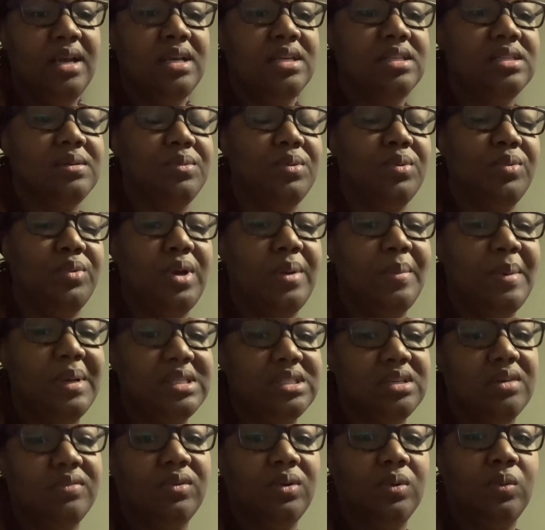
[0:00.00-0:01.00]
I'm going to weigh
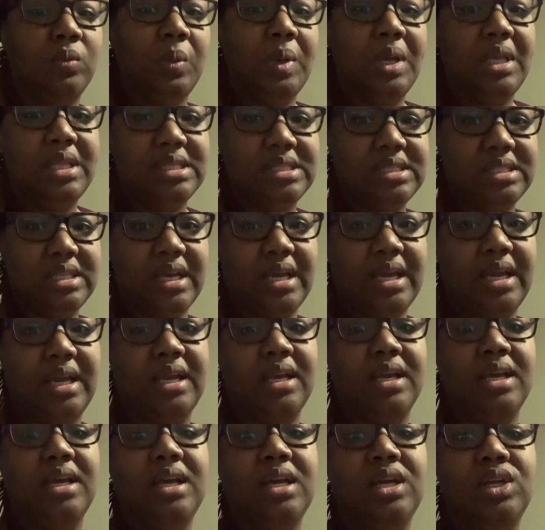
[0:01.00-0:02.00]
myself on Wednesday
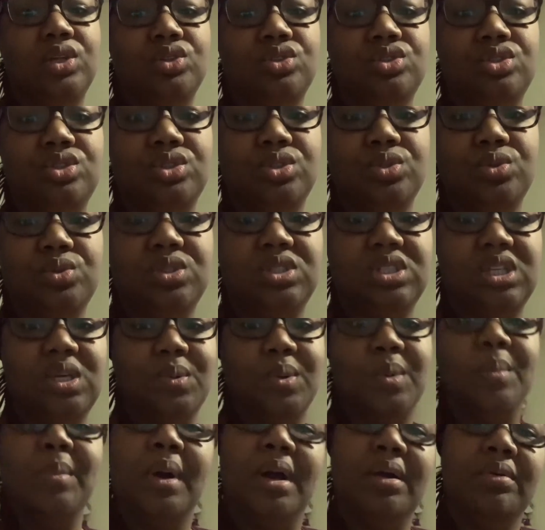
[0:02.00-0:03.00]
to see
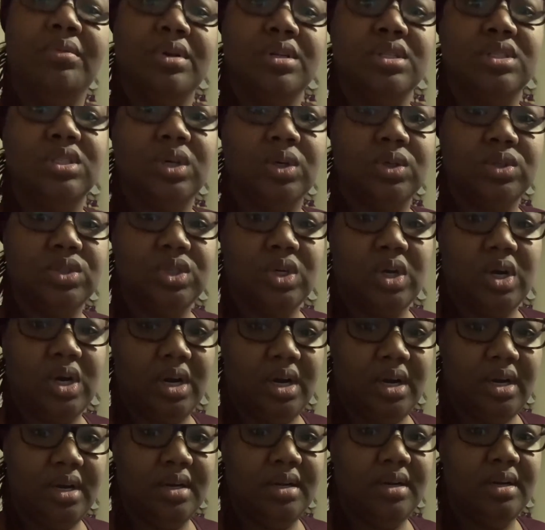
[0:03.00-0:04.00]
what my results are